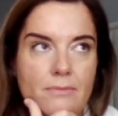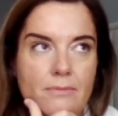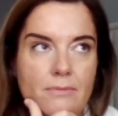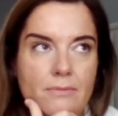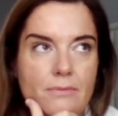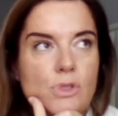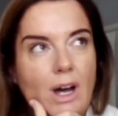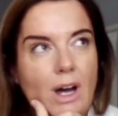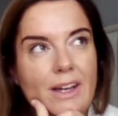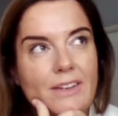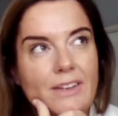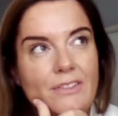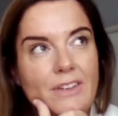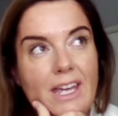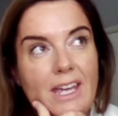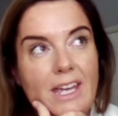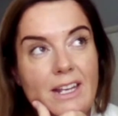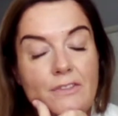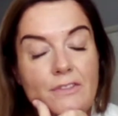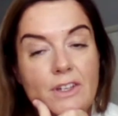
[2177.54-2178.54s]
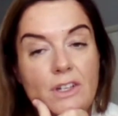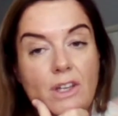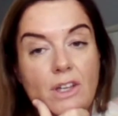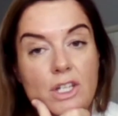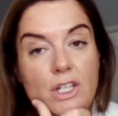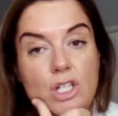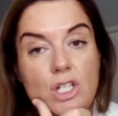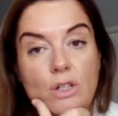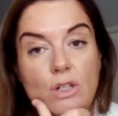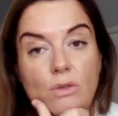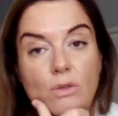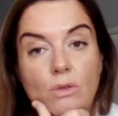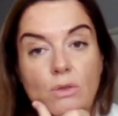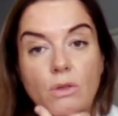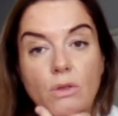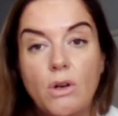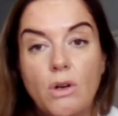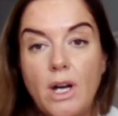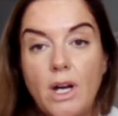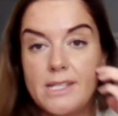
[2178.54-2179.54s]
So I kind of feel, as you
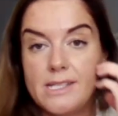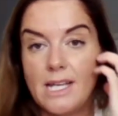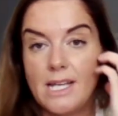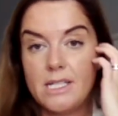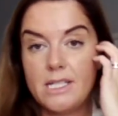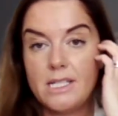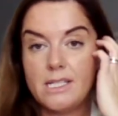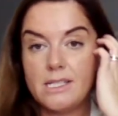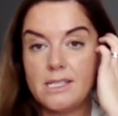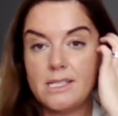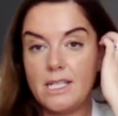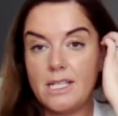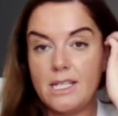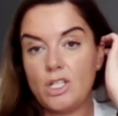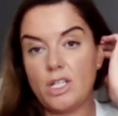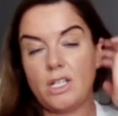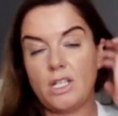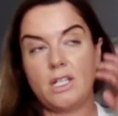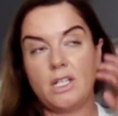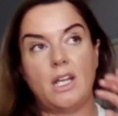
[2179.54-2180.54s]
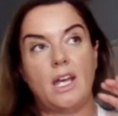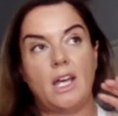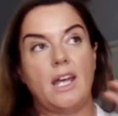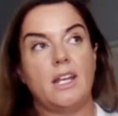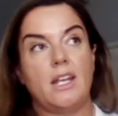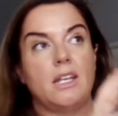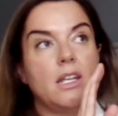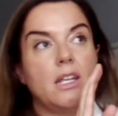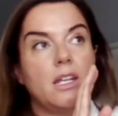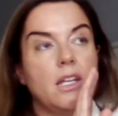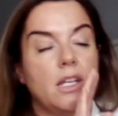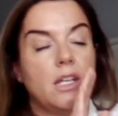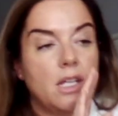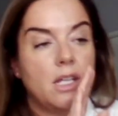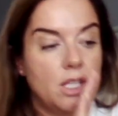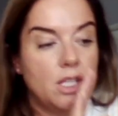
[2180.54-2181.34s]
know, I started teaching in